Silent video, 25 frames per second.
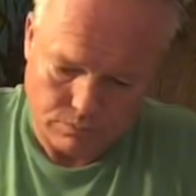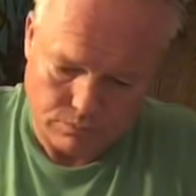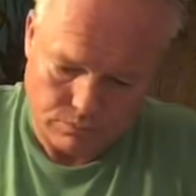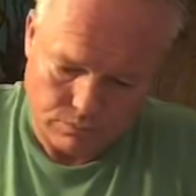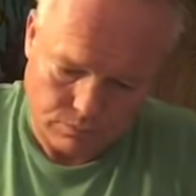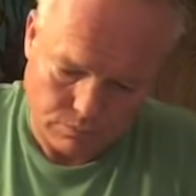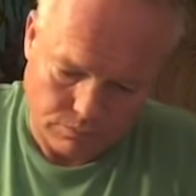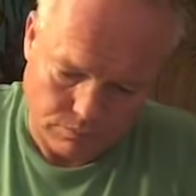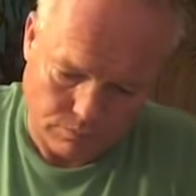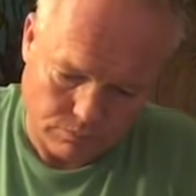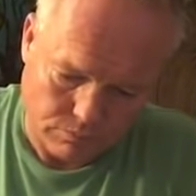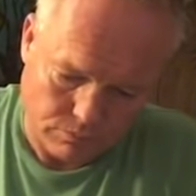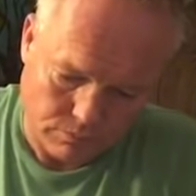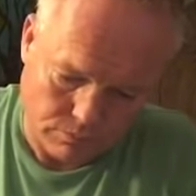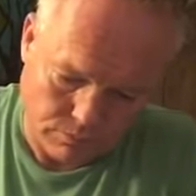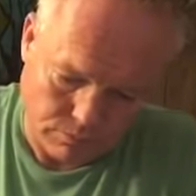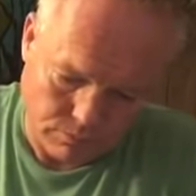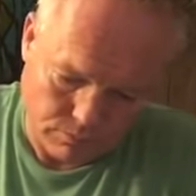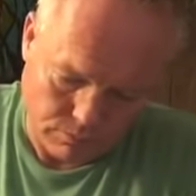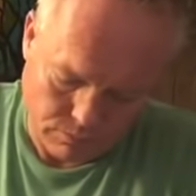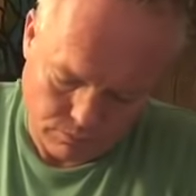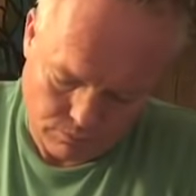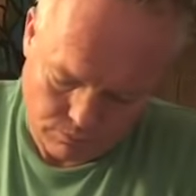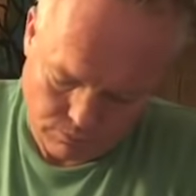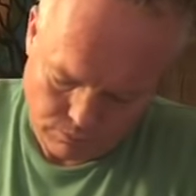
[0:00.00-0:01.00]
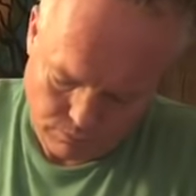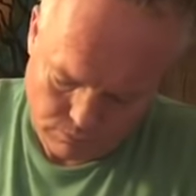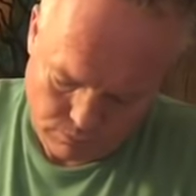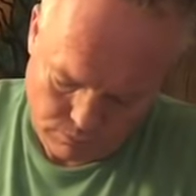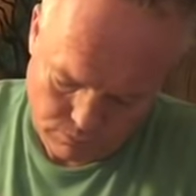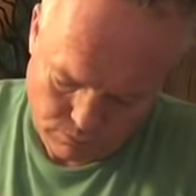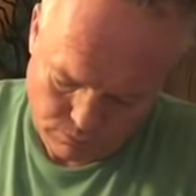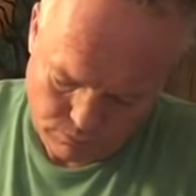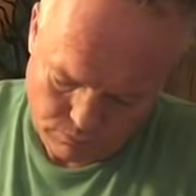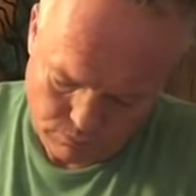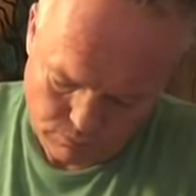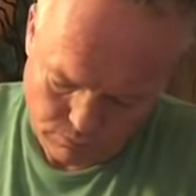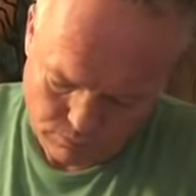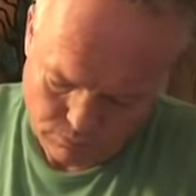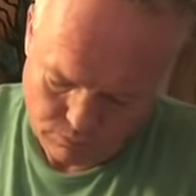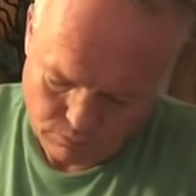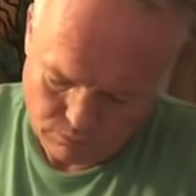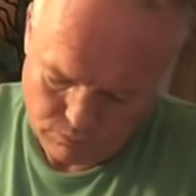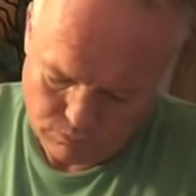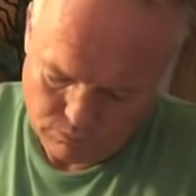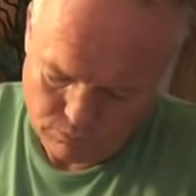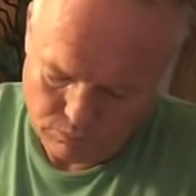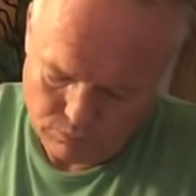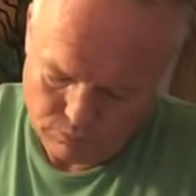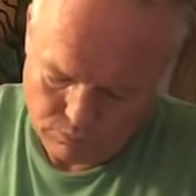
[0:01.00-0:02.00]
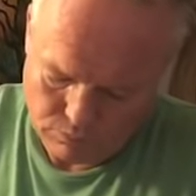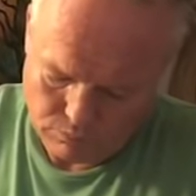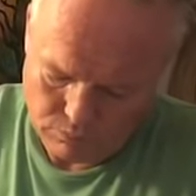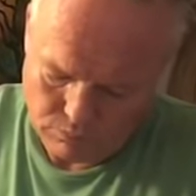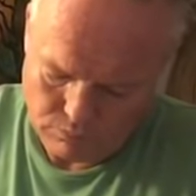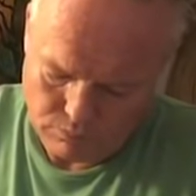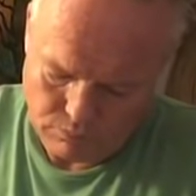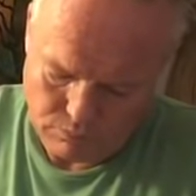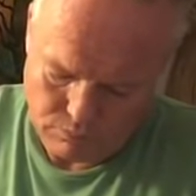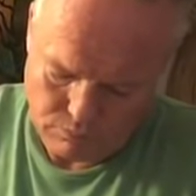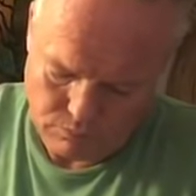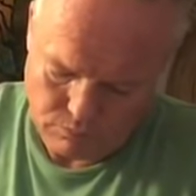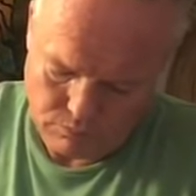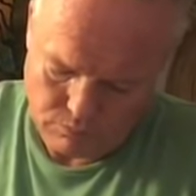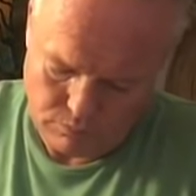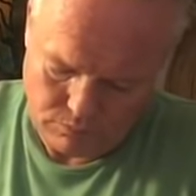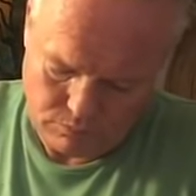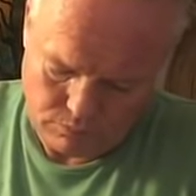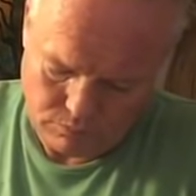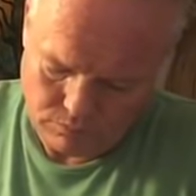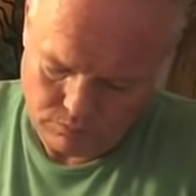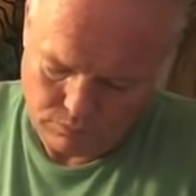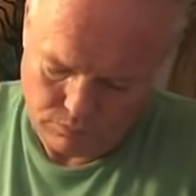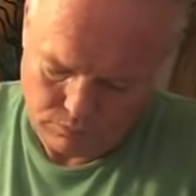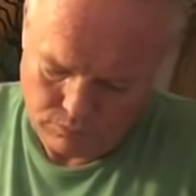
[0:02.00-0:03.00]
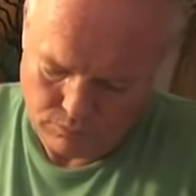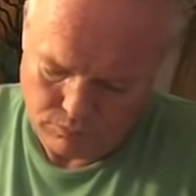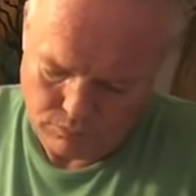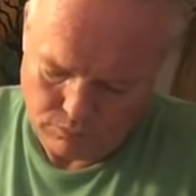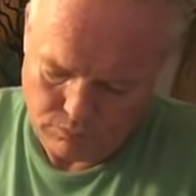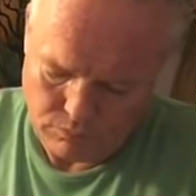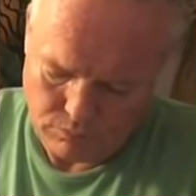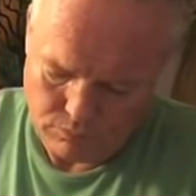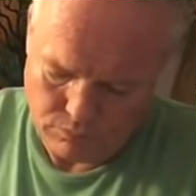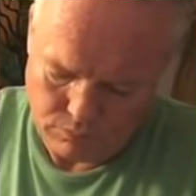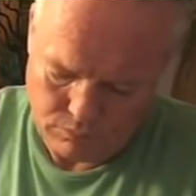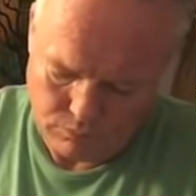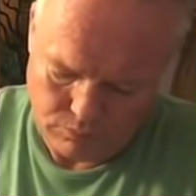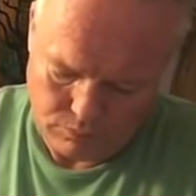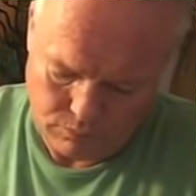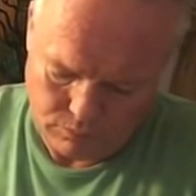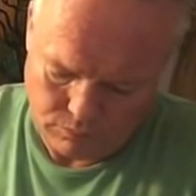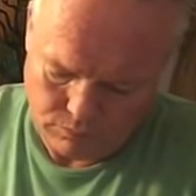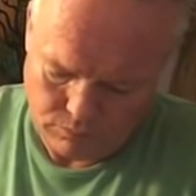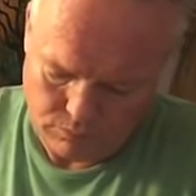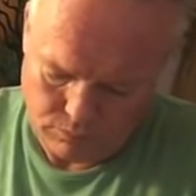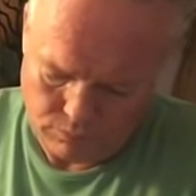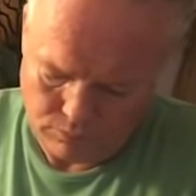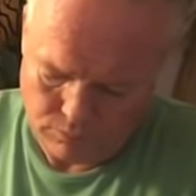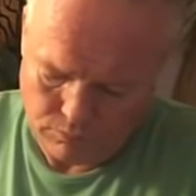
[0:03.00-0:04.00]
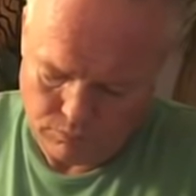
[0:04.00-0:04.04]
[no speech]